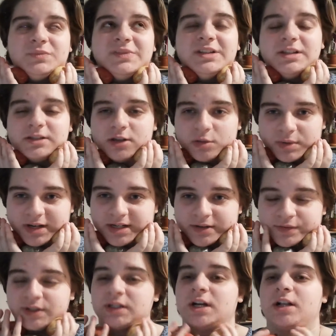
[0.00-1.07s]
So many
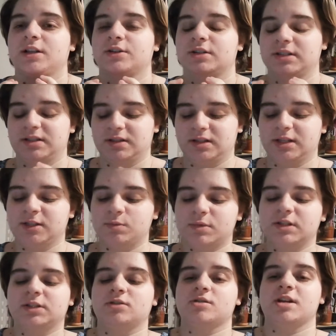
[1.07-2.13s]
different colors. These ones
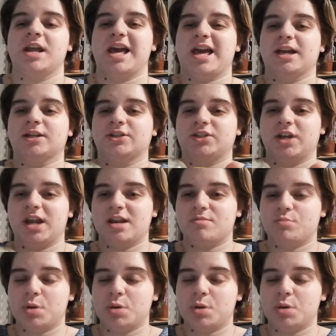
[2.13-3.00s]
are an egg shape.